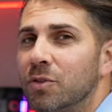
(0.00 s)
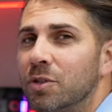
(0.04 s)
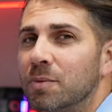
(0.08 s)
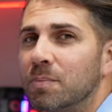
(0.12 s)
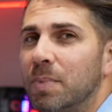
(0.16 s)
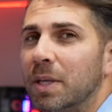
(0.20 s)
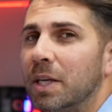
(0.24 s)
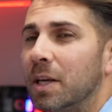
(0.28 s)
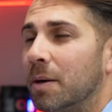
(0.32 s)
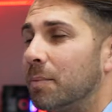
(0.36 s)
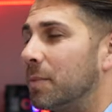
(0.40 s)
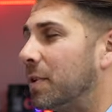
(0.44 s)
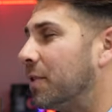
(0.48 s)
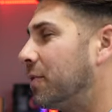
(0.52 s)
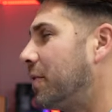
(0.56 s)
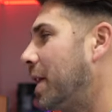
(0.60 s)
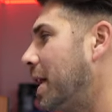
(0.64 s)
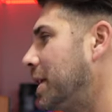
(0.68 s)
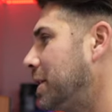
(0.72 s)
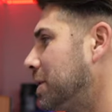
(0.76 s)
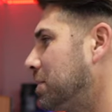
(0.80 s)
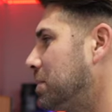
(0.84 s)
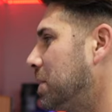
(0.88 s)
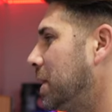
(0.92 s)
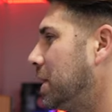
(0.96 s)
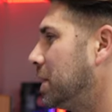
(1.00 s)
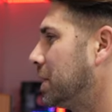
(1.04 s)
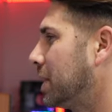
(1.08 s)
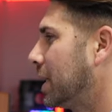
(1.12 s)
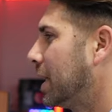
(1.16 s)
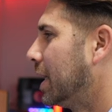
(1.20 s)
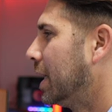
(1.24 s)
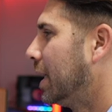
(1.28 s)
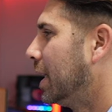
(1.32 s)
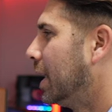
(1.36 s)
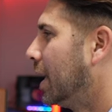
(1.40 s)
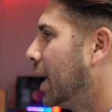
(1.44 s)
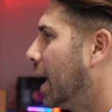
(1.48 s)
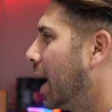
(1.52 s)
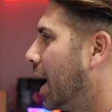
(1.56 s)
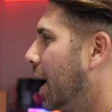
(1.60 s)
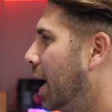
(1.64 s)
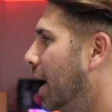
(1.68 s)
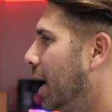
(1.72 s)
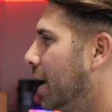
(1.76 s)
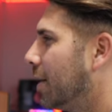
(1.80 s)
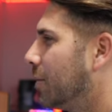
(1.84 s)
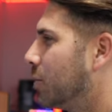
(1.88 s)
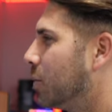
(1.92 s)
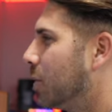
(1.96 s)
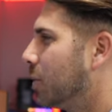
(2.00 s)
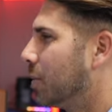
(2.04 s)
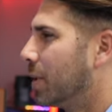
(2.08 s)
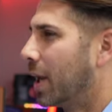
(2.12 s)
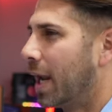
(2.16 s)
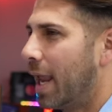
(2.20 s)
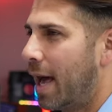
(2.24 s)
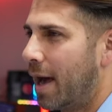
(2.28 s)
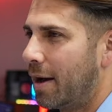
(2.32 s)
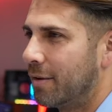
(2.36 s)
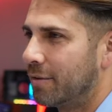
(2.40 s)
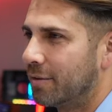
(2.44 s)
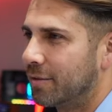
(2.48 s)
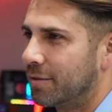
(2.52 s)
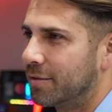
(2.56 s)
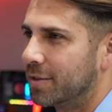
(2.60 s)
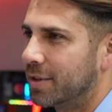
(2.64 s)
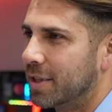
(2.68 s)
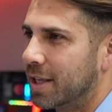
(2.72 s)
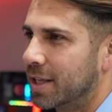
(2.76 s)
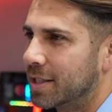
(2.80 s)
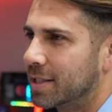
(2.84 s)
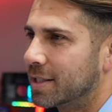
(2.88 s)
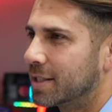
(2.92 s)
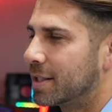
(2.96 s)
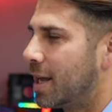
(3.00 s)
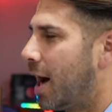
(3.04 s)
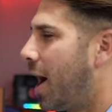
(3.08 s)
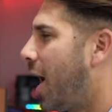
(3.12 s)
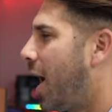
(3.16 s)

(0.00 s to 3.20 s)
to spin up the fans but uh, we will have this